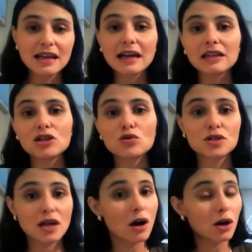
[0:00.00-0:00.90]
They can
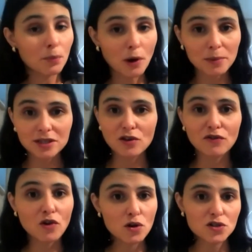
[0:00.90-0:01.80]
use our properties,
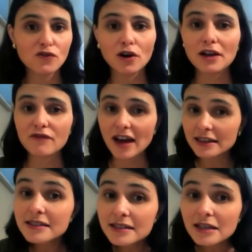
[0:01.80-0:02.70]
of course, for
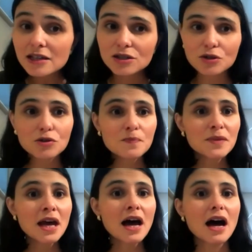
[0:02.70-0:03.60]
events too
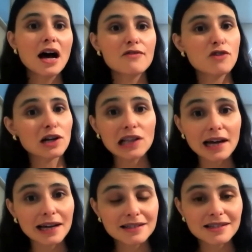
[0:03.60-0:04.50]
uh, for
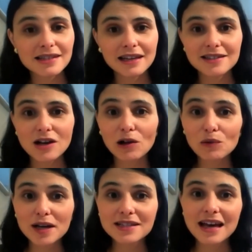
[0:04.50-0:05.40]
clients. It's
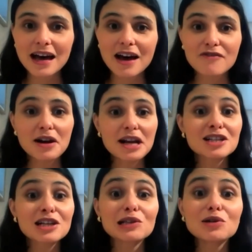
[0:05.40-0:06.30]
always a very
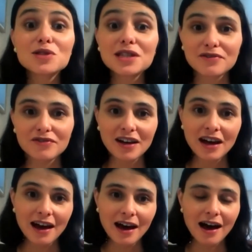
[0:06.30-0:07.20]
exclusive
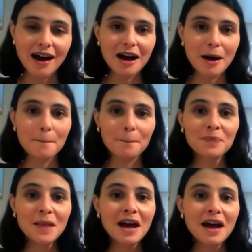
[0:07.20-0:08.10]

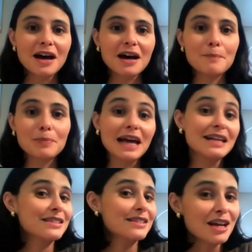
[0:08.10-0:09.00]
um, a
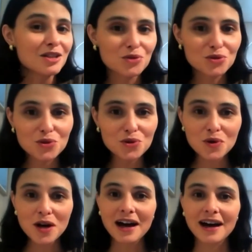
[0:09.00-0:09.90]
place to
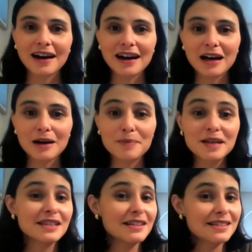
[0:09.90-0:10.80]
do uh,
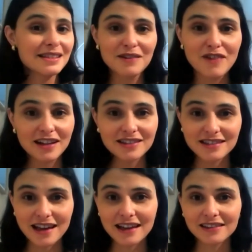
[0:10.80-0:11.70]
business
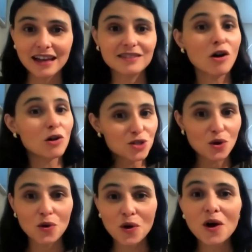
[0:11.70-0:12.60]
events, and that
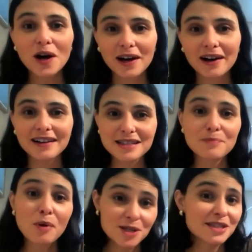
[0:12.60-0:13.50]
also uh, is a
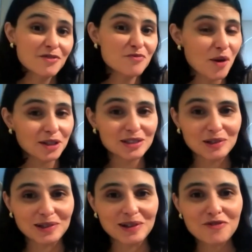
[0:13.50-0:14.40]
positive point,
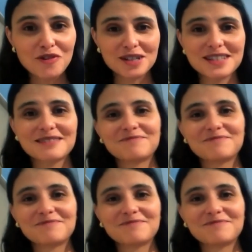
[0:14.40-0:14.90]
of course.